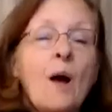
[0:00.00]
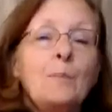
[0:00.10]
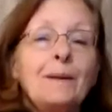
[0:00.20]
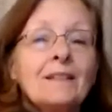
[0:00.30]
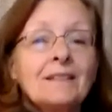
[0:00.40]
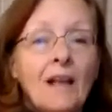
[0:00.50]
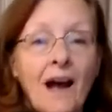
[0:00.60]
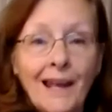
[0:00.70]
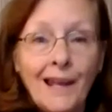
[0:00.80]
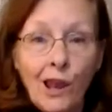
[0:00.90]
up in the
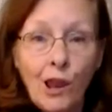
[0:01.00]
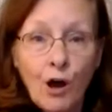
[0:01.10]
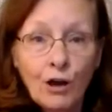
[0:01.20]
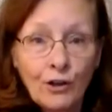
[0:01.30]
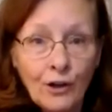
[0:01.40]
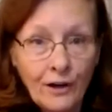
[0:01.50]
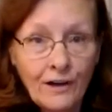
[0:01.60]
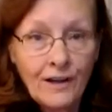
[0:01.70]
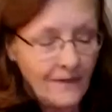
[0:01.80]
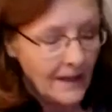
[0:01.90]
sky longer
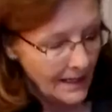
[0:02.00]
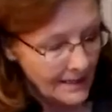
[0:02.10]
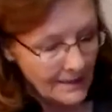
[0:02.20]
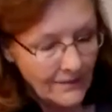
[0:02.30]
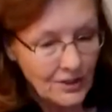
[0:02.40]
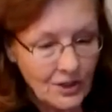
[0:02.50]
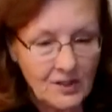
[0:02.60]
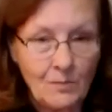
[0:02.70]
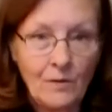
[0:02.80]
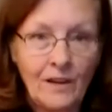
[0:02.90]
than it is if it's
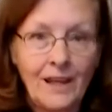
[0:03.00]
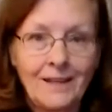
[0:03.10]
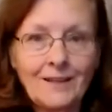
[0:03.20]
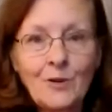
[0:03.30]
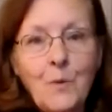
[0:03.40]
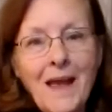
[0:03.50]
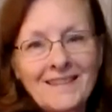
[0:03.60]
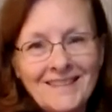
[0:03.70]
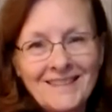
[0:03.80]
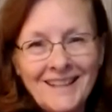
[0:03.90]
just moving east to
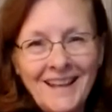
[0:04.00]
west.